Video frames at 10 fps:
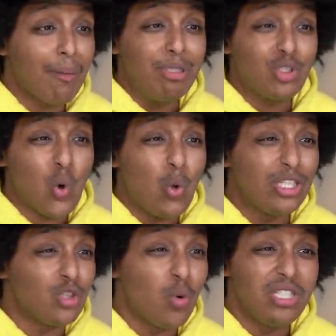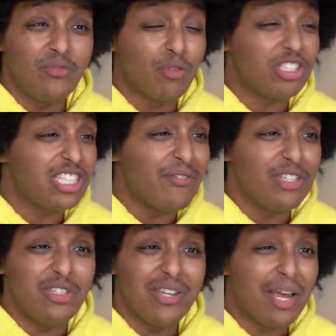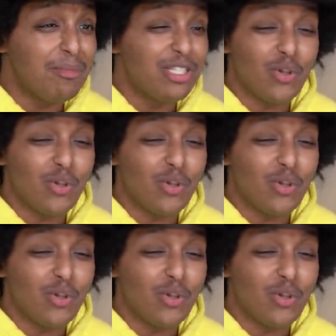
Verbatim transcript: I be trolling 24/7, you know what I mean?